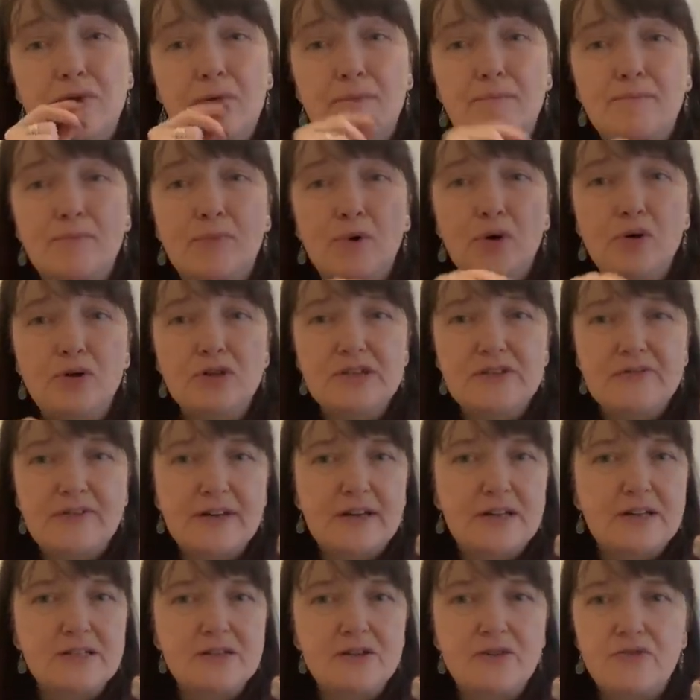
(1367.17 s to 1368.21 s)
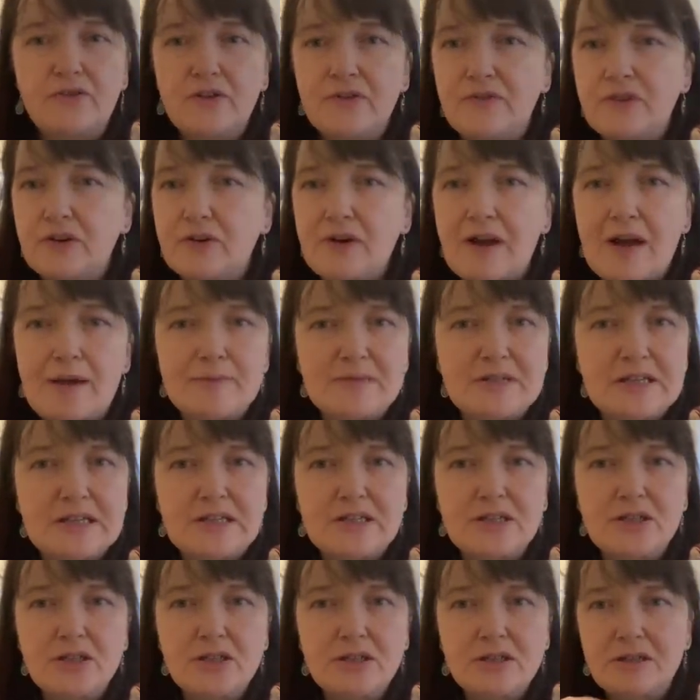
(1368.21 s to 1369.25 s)
balls of it because they're 50 grams
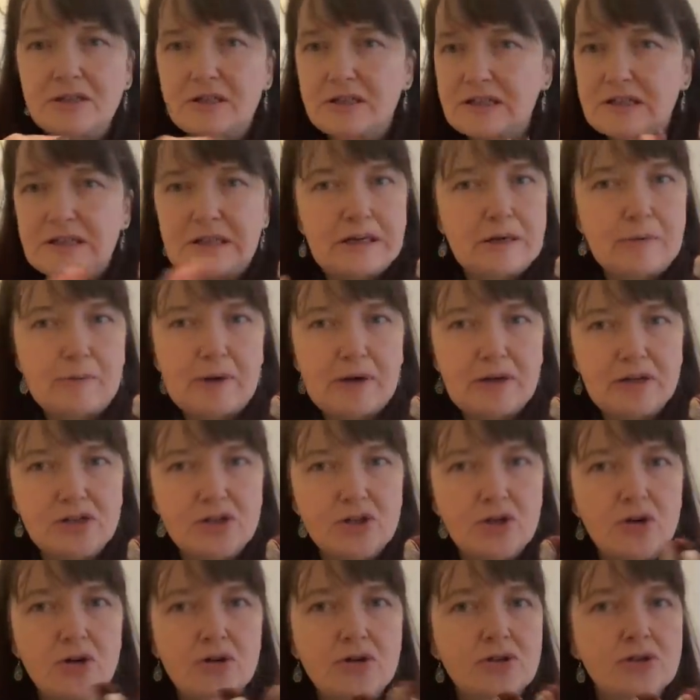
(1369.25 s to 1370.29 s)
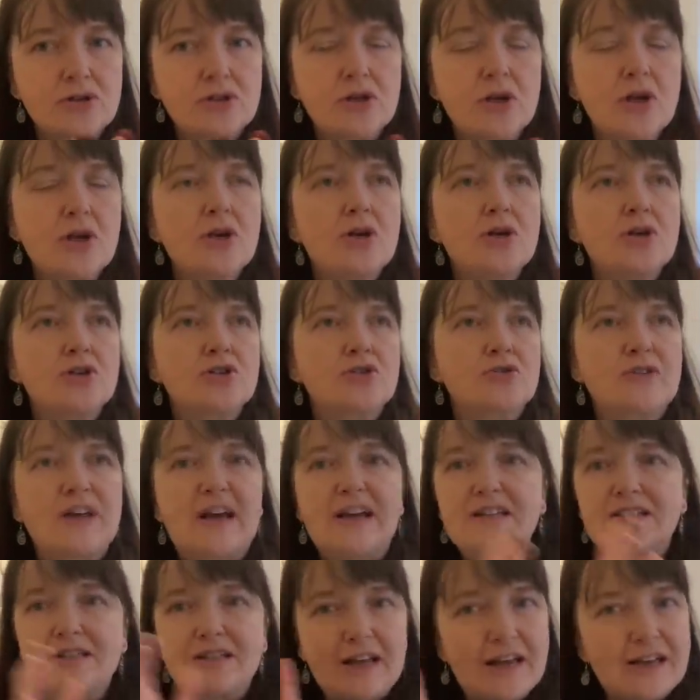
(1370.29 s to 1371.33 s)
each to knit a pair of socks. So
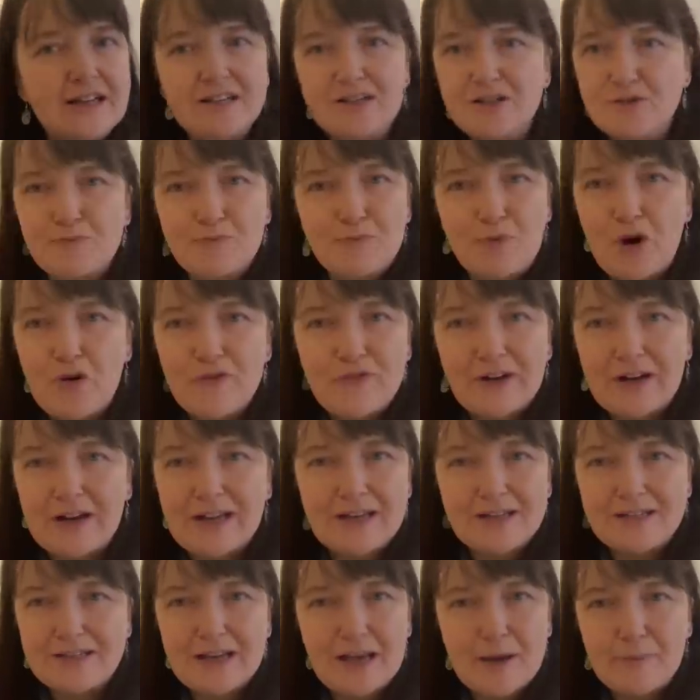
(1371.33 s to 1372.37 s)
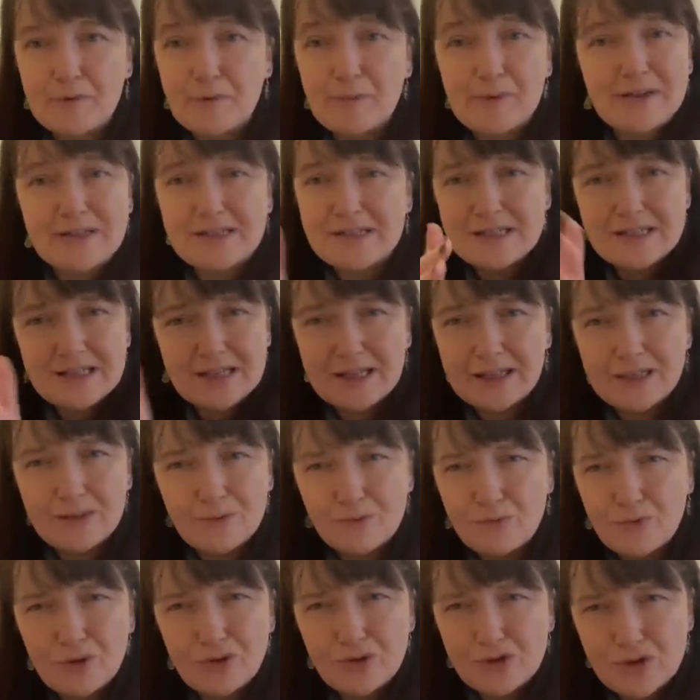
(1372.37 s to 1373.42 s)
that is perfectly acceptable. As I said, the
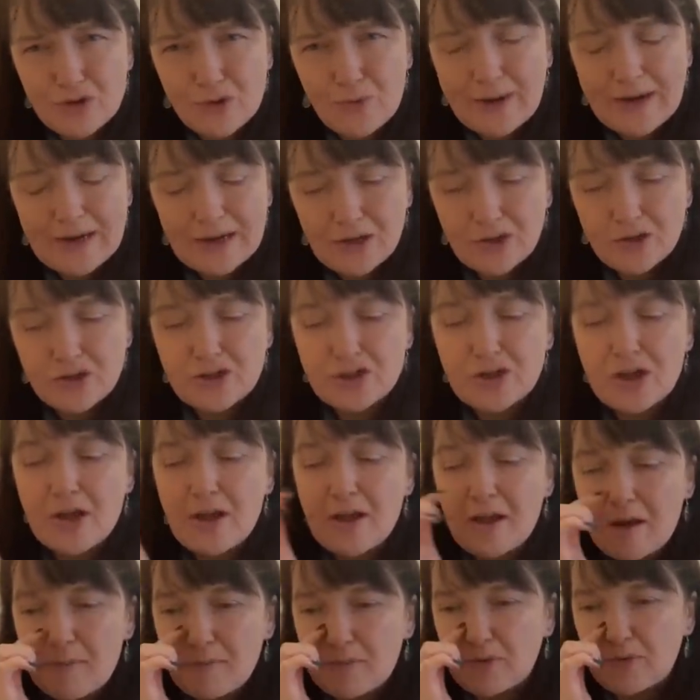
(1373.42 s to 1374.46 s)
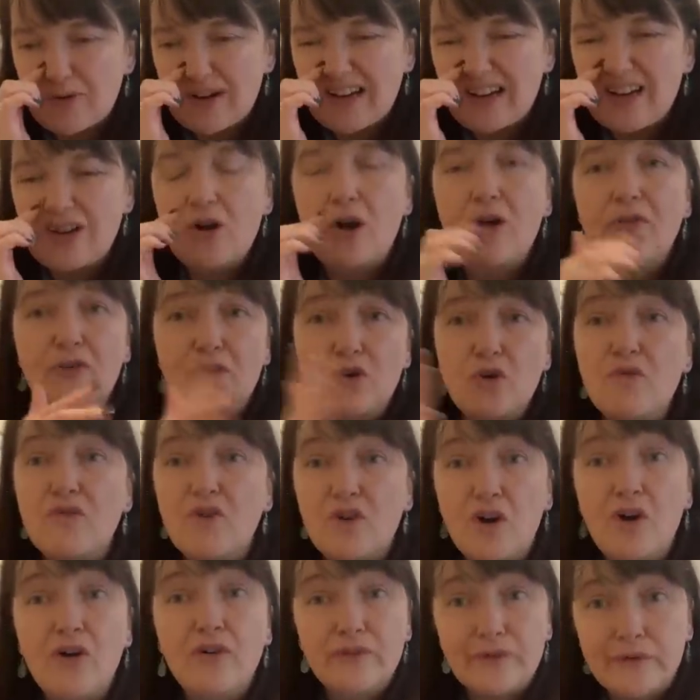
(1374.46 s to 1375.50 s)
rules are quite loose, but really nothing over
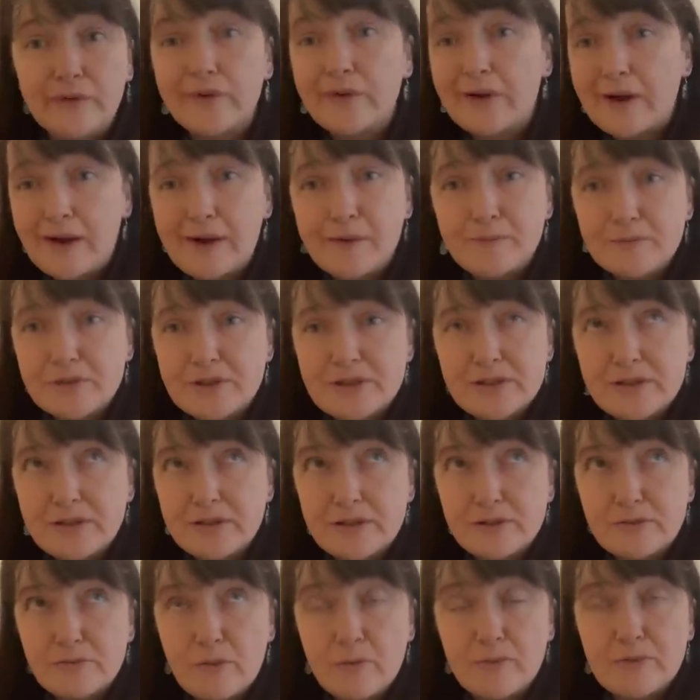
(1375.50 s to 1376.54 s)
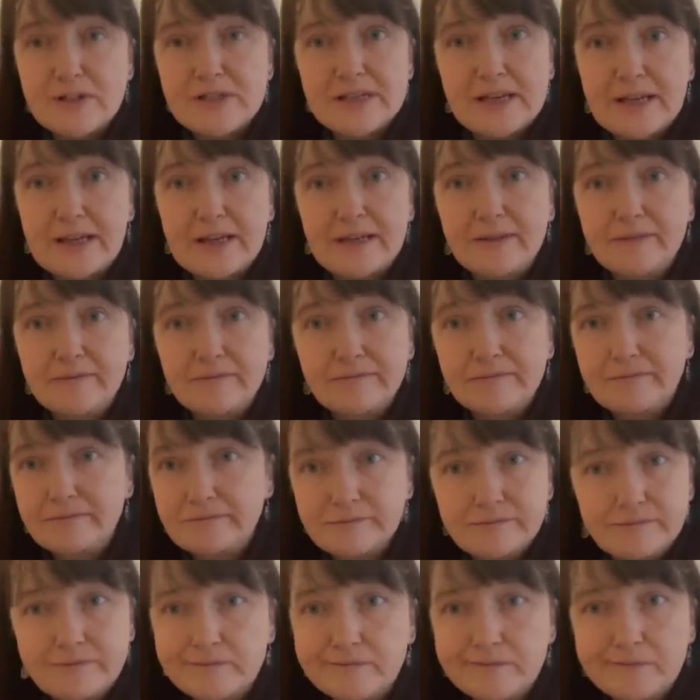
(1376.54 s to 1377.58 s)
100 grams is what we're saying.
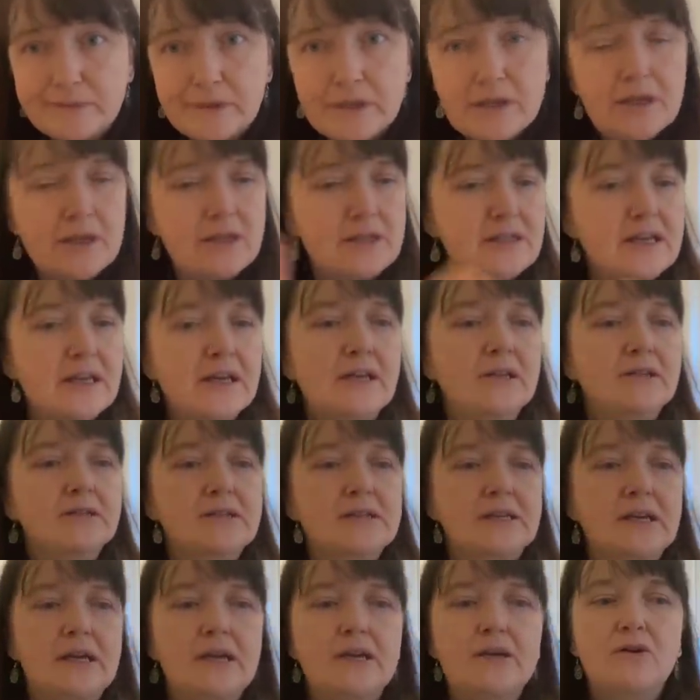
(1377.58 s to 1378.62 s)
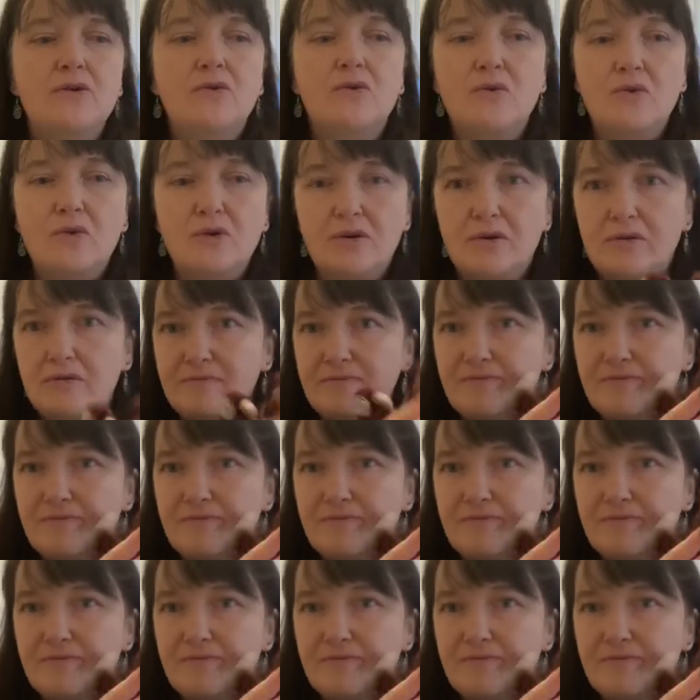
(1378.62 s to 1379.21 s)
A single skein or